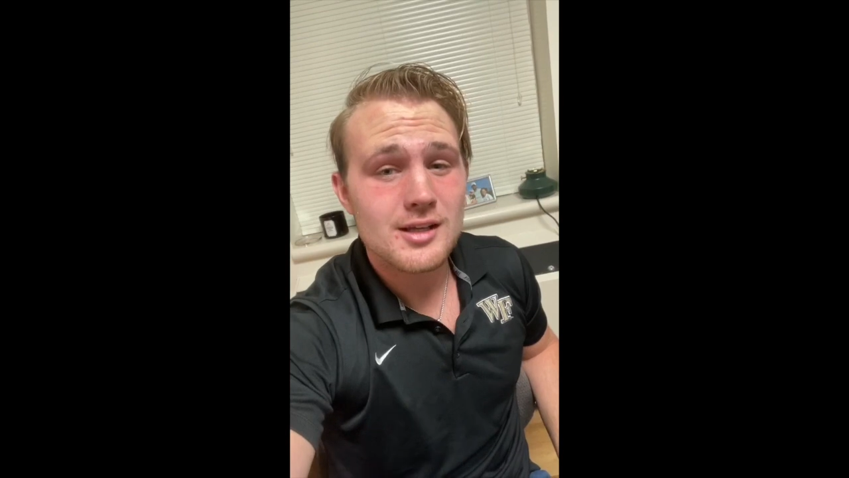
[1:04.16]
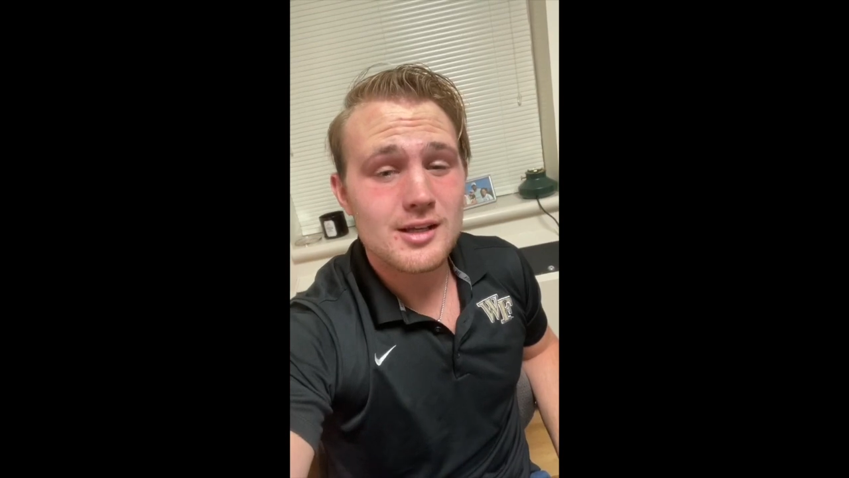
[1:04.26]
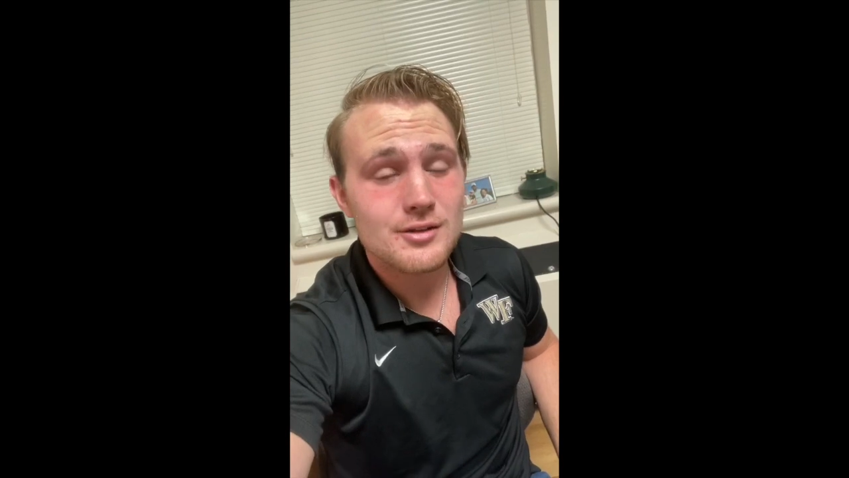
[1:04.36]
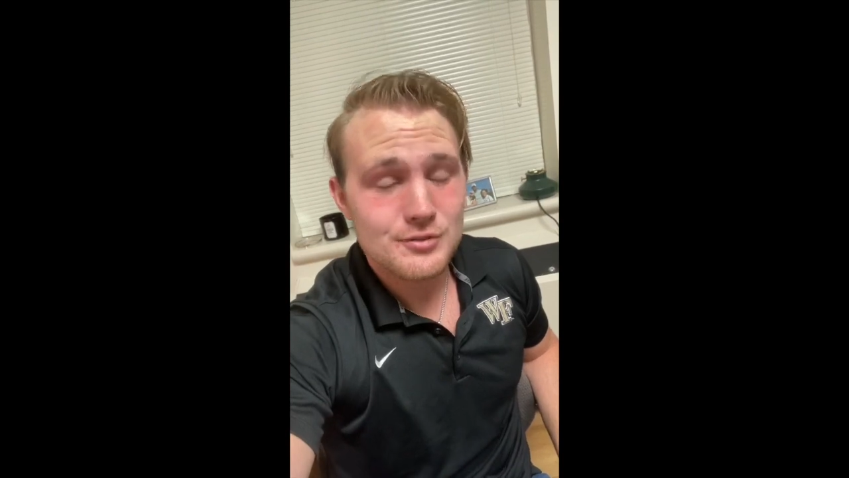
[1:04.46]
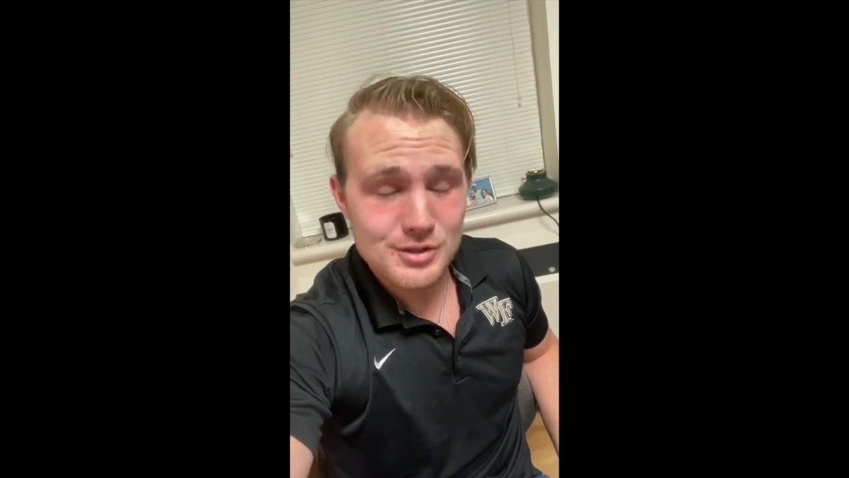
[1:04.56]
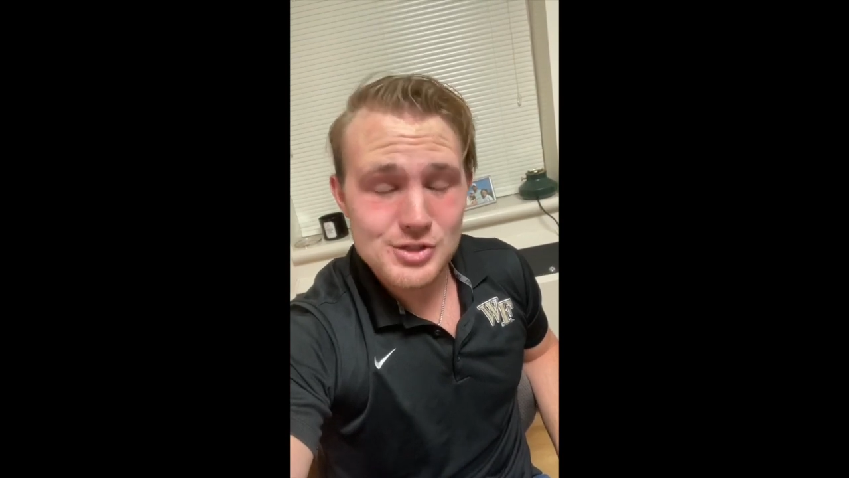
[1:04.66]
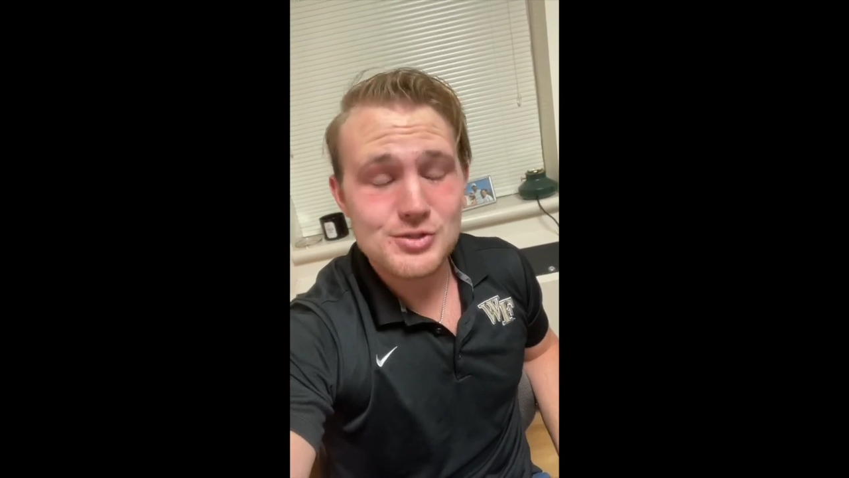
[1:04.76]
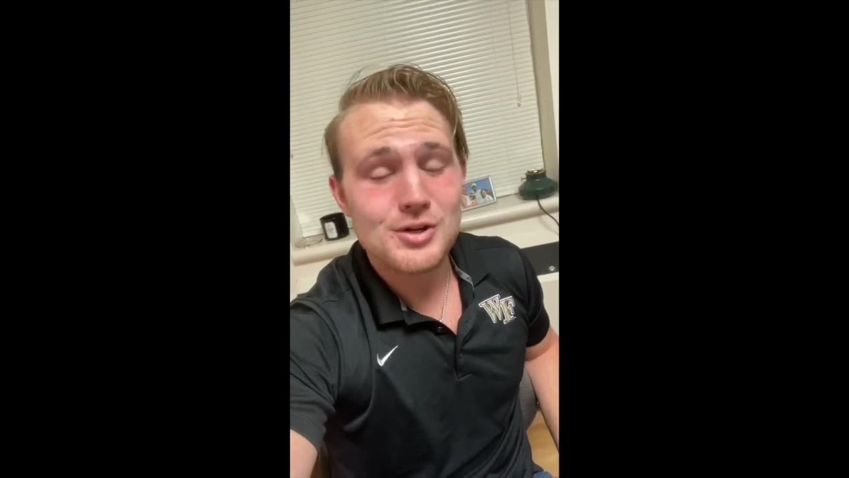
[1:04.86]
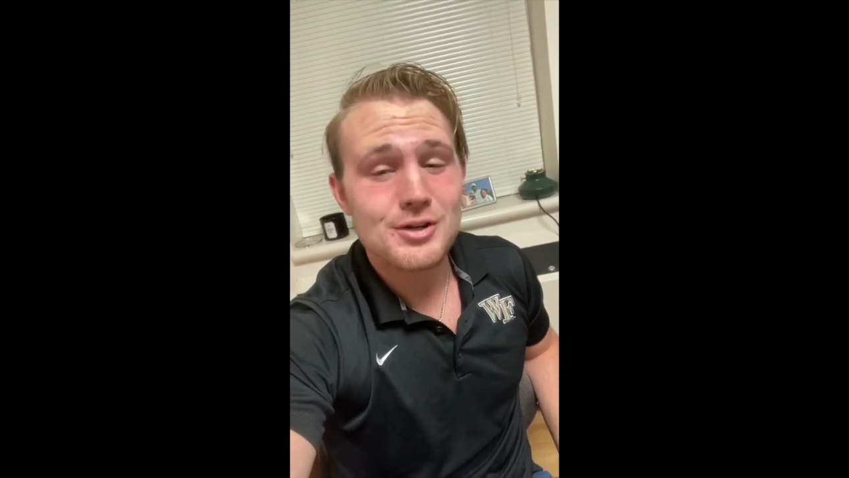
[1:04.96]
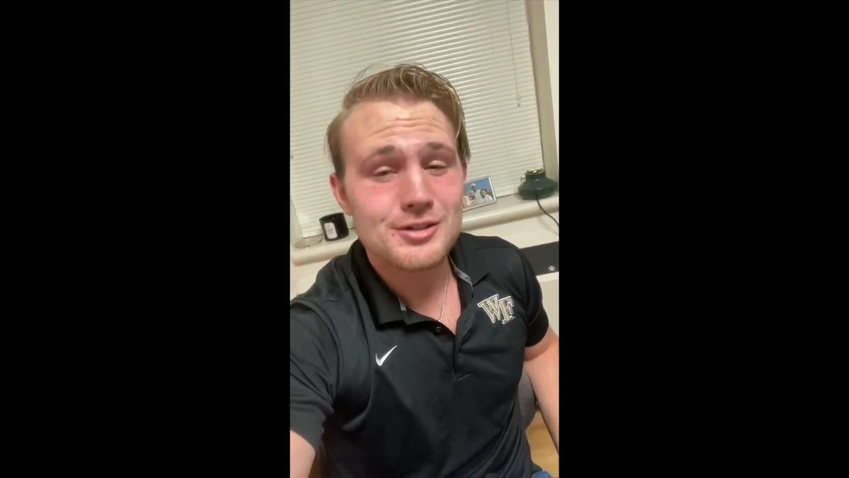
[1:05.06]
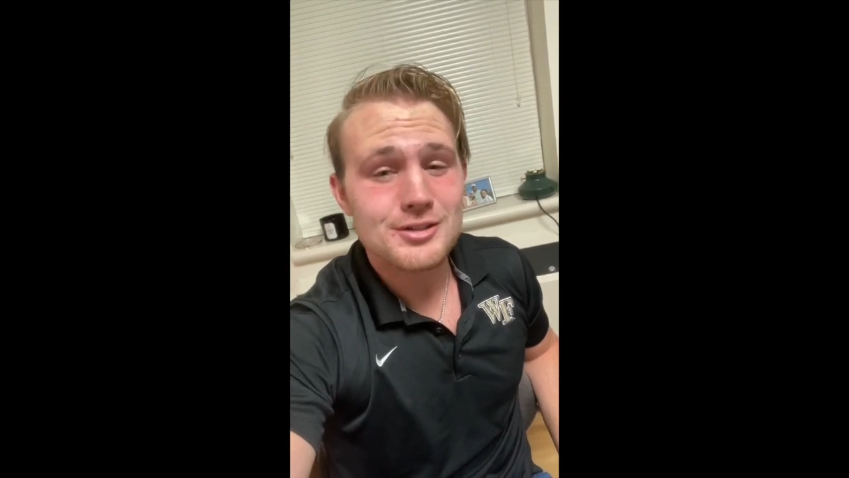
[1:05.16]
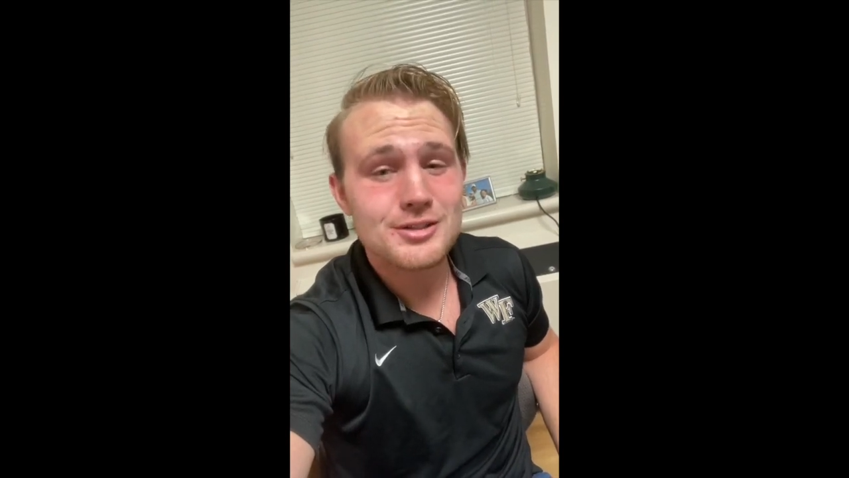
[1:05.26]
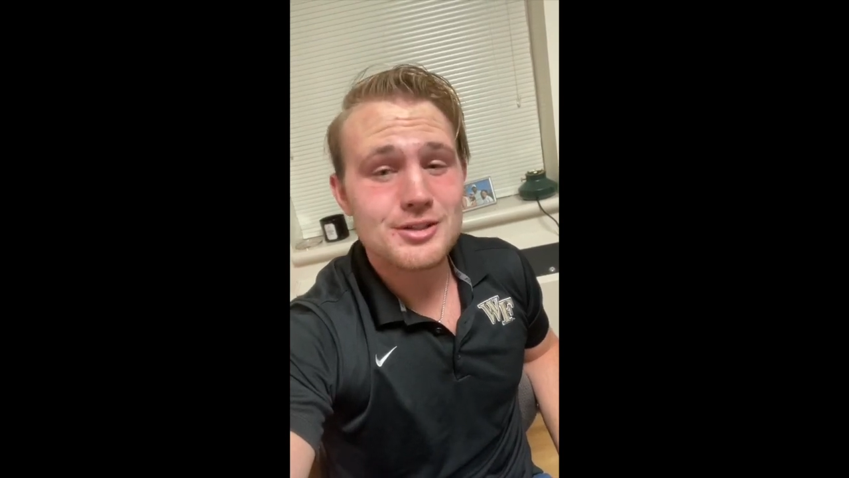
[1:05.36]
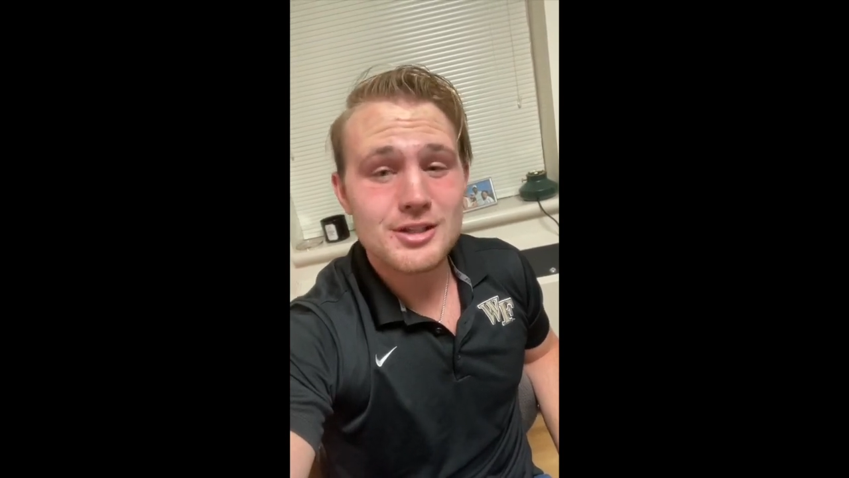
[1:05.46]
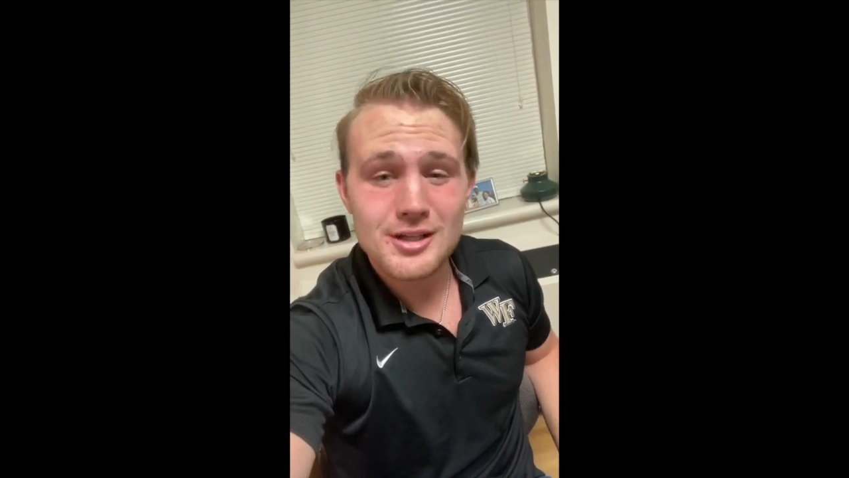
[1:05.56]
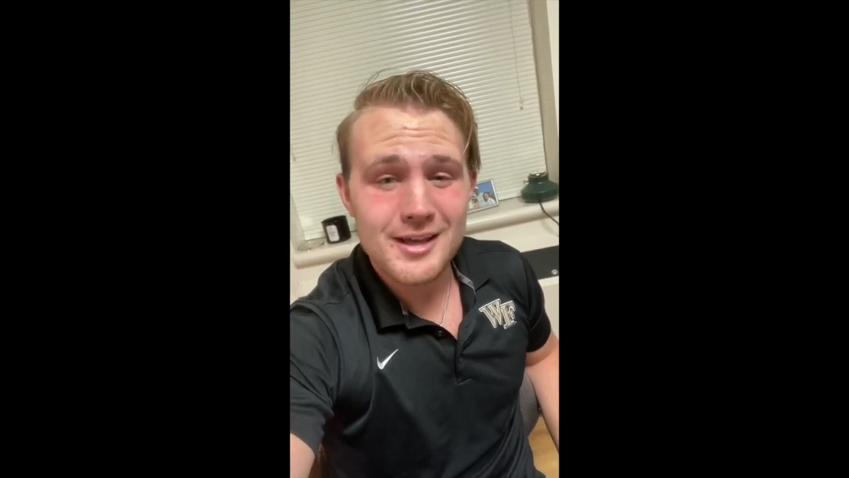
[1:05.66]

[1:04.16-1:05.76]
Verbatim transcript: and finish strong. Good luck,